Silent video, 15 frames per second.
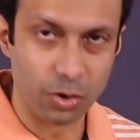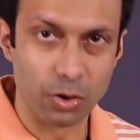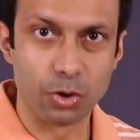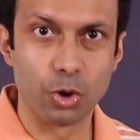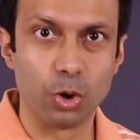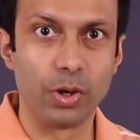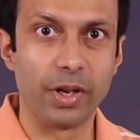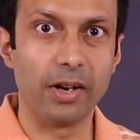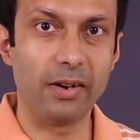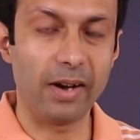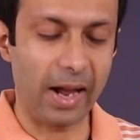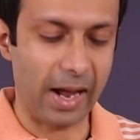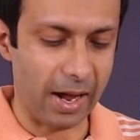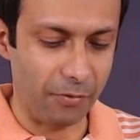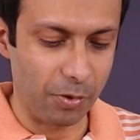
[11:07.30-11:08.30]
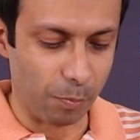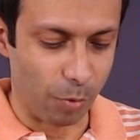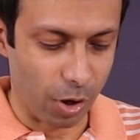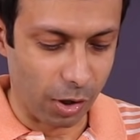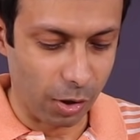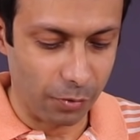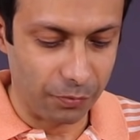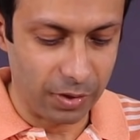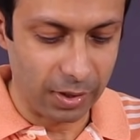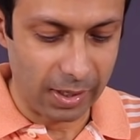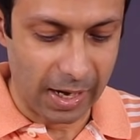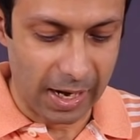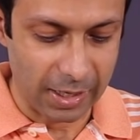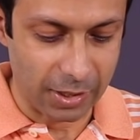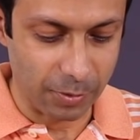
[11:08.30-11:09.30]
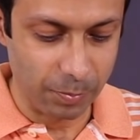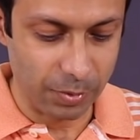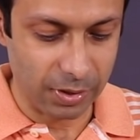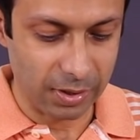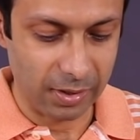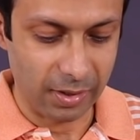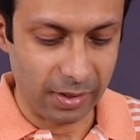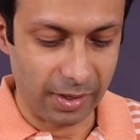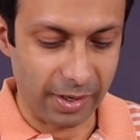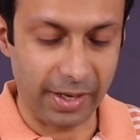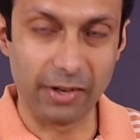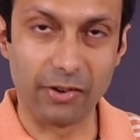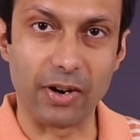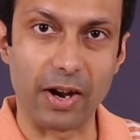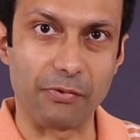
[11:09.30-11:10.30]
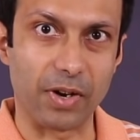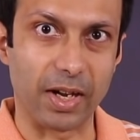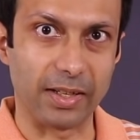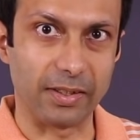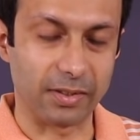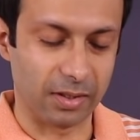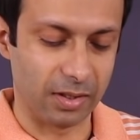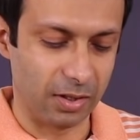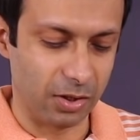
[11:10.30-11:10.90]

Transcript: So here I have a model of the atoms in graphite.